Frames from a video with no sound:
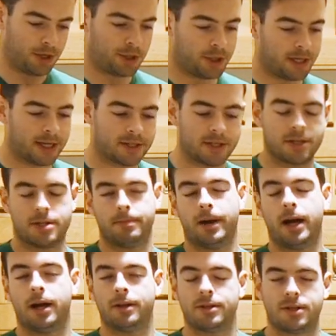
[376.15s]
Usually gets us
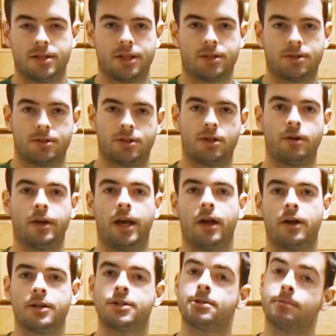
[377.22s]
about six or so
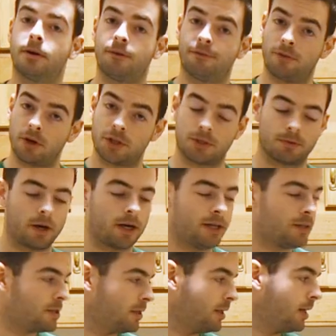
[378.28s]
gallons from our first
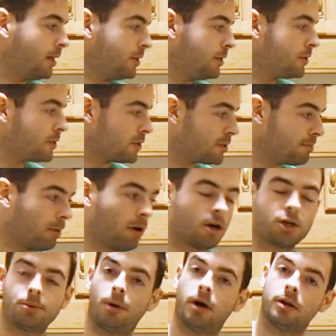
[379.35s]
runnings, and then I'll use the
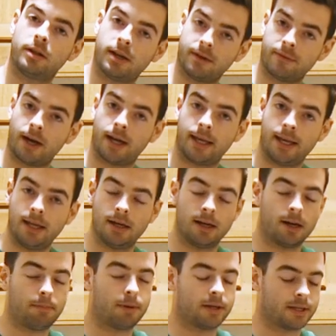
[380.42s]
sparge water that I've got heated
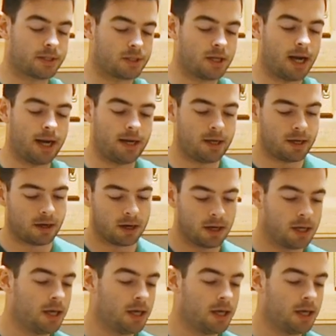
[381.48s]
up on the side here,